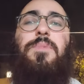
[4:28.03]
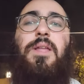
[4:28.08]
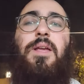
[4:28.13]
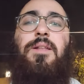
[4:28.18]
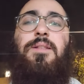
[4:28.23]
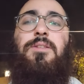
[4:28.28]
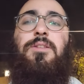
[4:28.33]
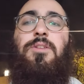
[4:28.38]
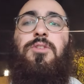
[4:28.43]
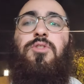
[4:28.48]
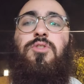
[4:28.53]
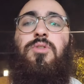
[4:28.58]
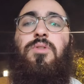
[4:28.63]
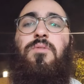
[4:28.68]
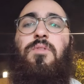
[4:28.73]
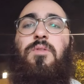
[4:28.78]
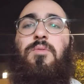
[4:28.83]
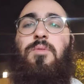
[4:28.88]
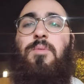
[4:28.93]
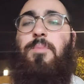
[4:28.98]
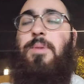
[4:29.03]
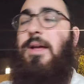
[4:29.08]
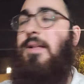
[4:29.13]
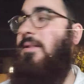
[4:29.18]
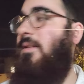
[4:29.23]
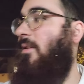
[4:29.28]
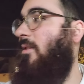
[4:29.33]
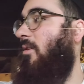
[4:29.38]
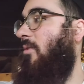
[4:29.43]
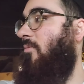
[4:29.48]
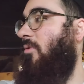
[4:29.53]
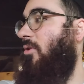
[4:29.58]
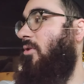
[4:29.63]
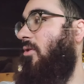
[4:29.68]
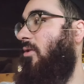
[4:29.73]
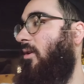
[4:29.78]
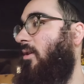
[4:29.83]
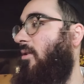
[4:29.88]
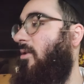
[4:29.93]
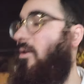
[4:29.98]
And Teshuva, repentance and
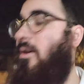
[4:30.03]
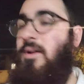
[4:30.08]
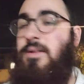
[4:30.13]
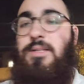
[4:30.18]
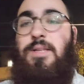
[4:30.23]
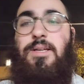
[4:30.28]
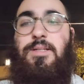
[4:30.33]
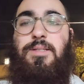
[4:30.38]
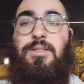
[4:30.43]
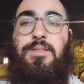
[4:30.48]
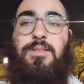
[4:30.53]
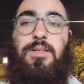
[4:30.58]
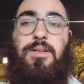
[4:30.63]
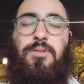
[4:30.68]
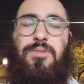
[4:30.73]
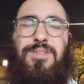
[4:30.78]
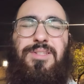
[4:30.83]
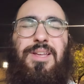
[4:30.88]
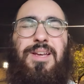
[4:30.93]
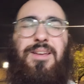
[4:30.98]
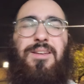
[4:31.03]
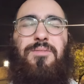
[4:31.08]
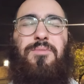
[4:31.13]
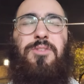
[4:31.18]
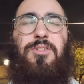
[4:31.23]
returning to God, takes a single second.